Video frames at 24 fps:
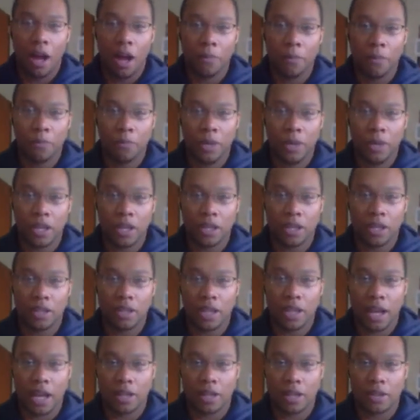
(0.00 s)
because
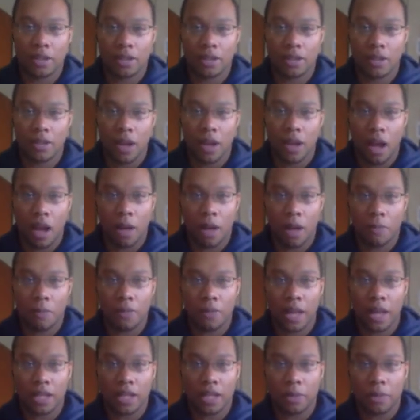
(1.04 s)
that's
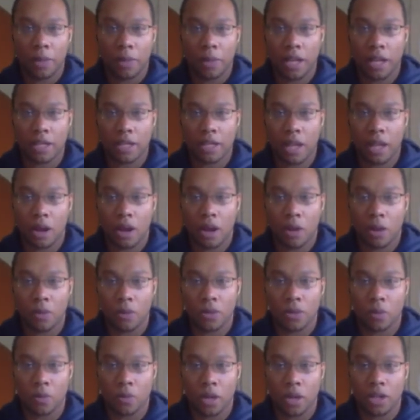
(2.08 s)
a place I'd
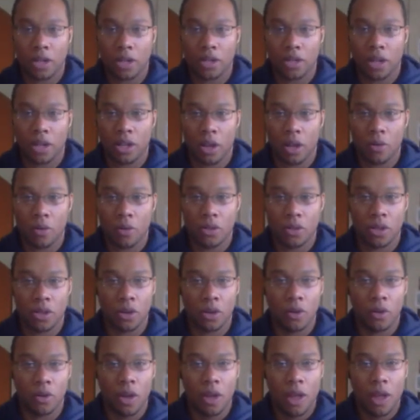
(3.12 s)
always wanted to go
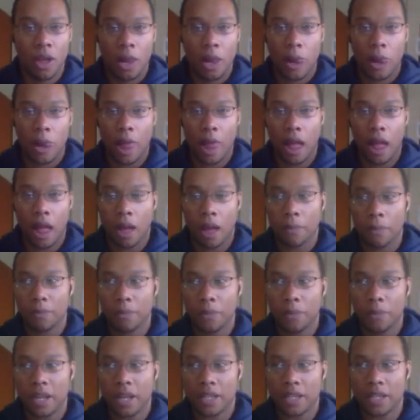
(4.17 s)
to,
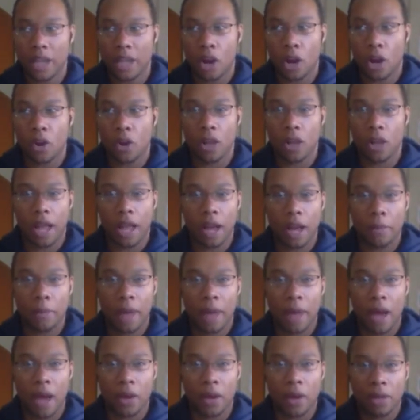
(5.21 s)
because I heard a lot
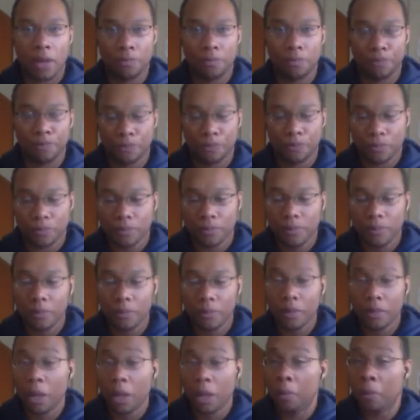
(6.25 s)
about it.
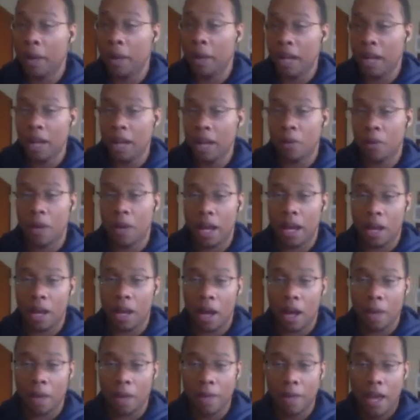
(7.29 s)
But anyway,
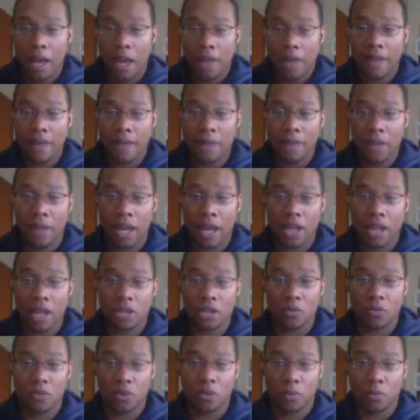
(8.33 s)
that
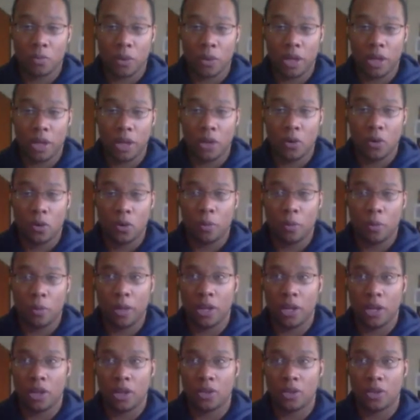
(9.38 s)
vacation was pretty cool
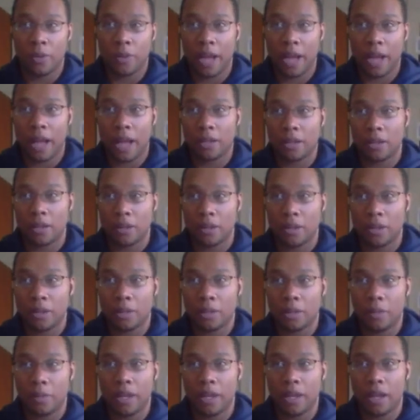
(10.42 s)
because we got
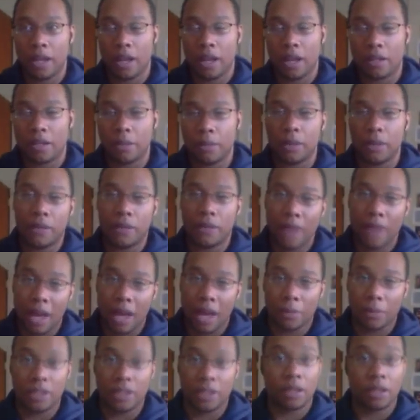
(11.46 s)
to meet some of the
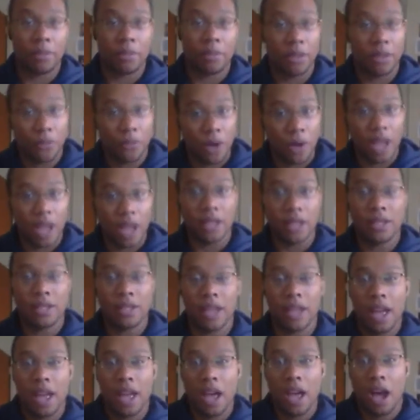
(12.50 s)
family, some of the friends.
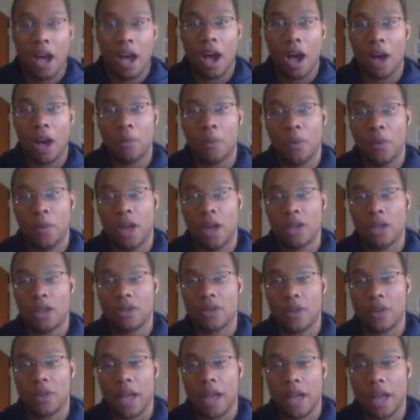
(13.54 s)
We
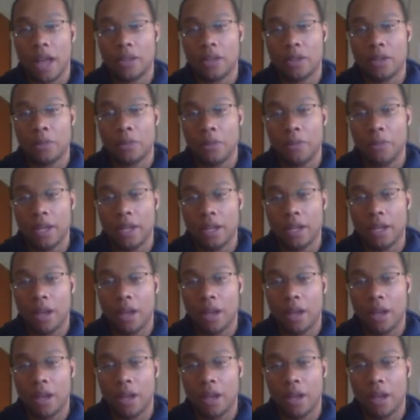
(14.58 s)
also got to meet,